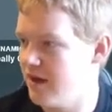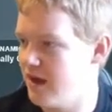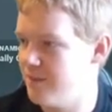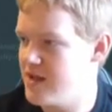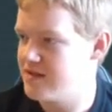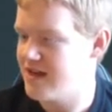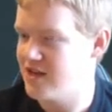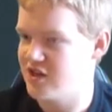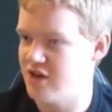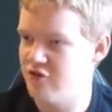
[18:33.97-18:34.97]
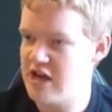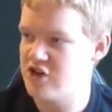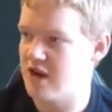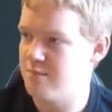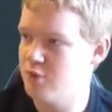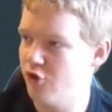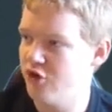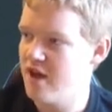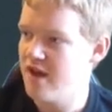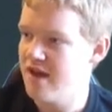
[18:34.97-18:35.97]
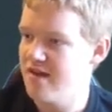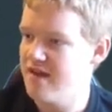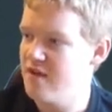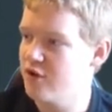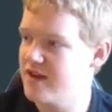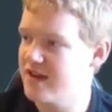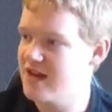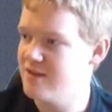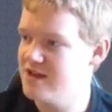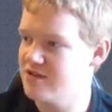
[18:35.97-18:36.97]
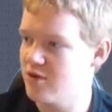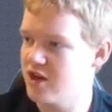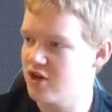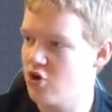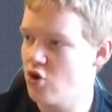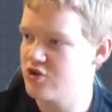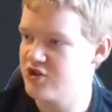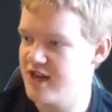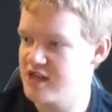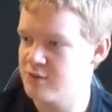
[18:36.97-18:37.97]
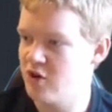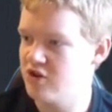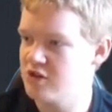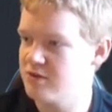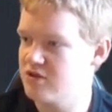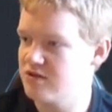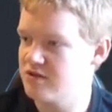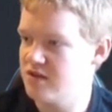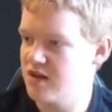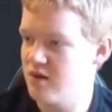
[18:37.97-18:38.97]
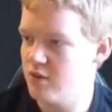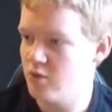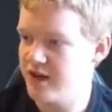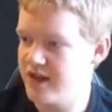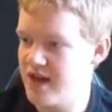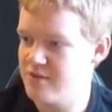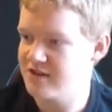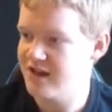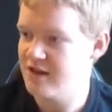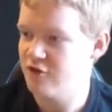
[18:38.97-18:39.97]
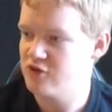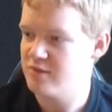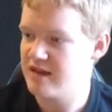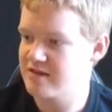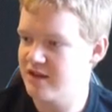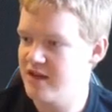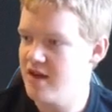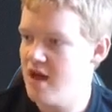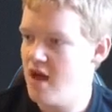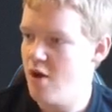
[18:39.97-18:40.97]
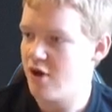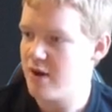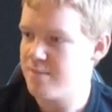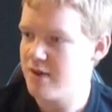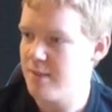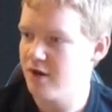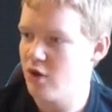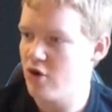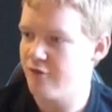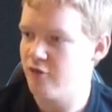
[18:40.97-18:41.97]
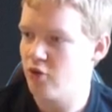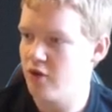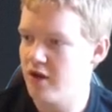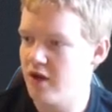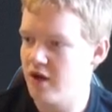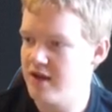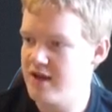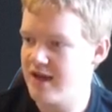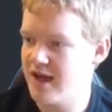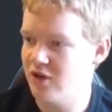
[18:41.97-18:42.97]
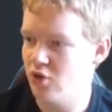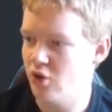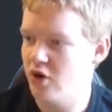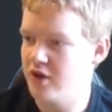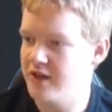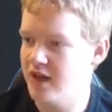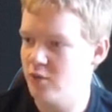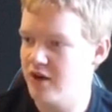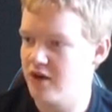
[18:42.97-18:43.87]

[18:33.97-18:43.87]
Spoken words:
It's actually a regen. But if we can keep this, I'm going to get cautious now, to be honest, because we want to keep this lead fundamentally. We're going to bring Pepelu on for Ikel or Eichel.